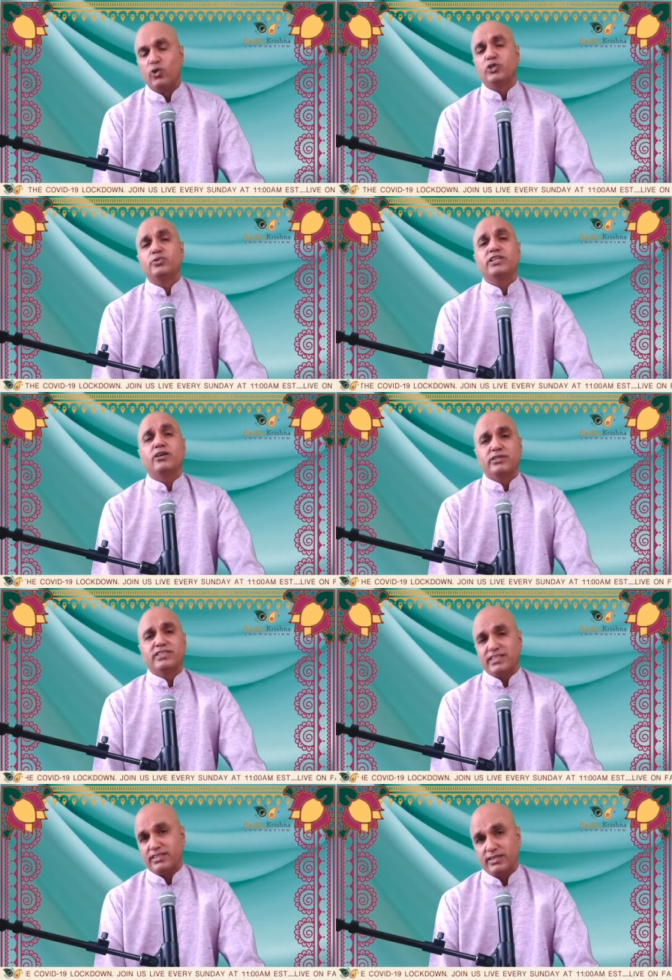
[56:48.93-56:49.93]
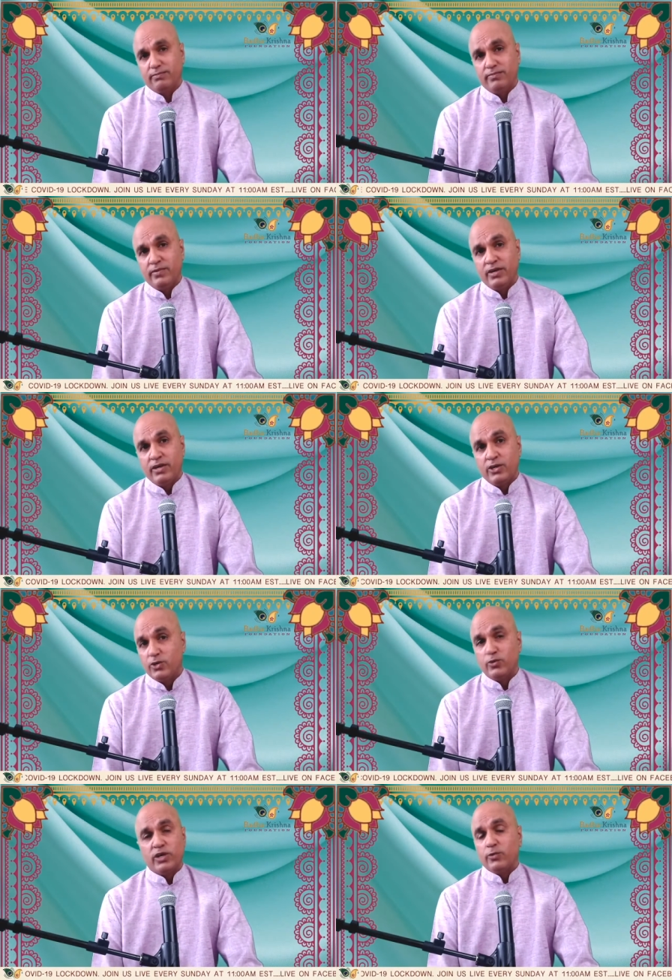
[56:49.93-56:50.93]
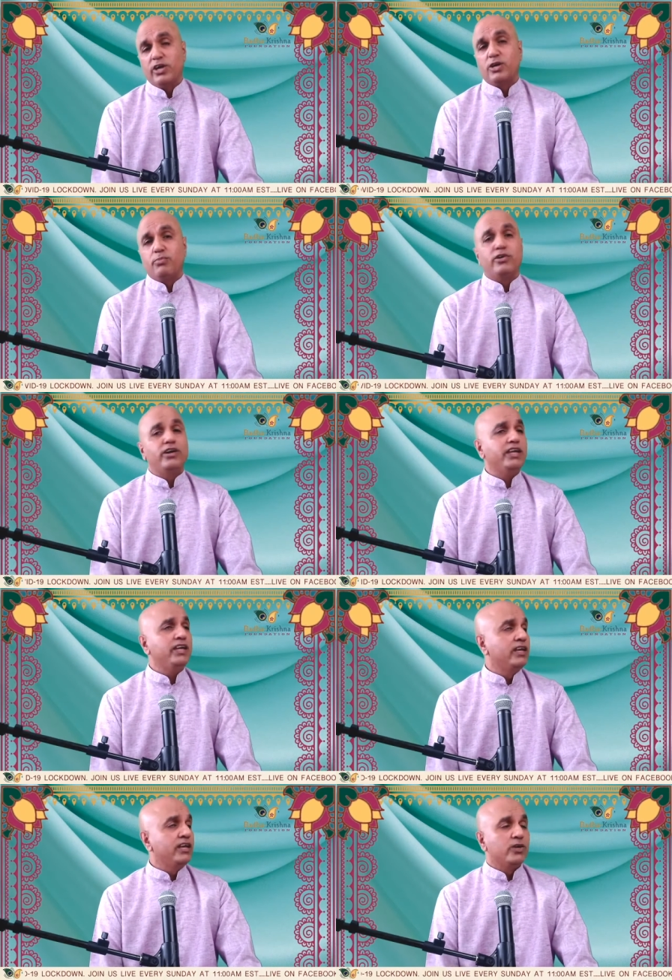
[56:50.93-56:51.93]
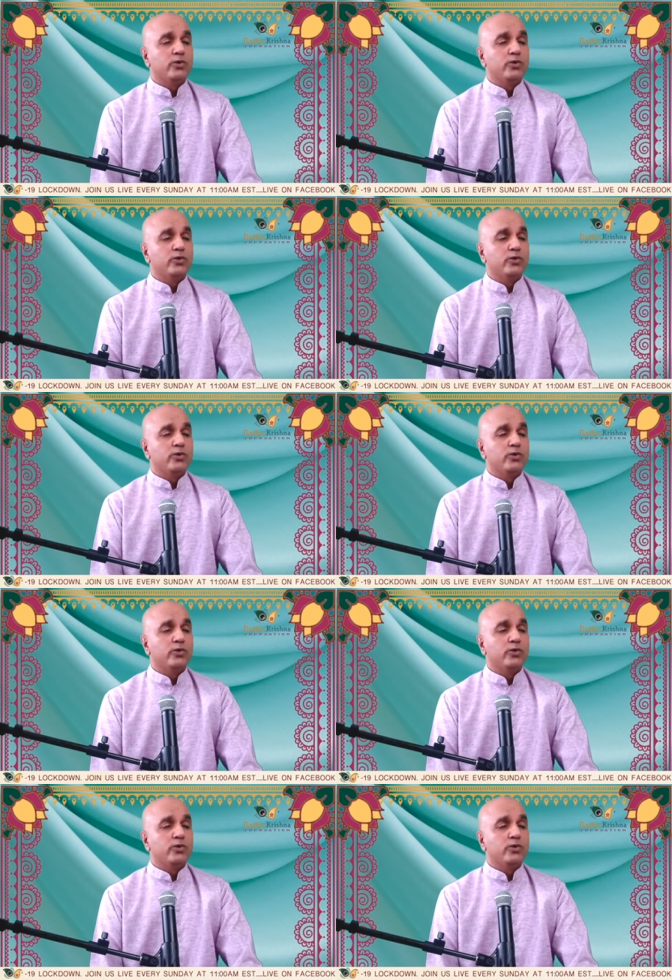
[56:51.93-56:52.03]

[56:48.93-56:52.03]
Goals without a system. You want to wake up early,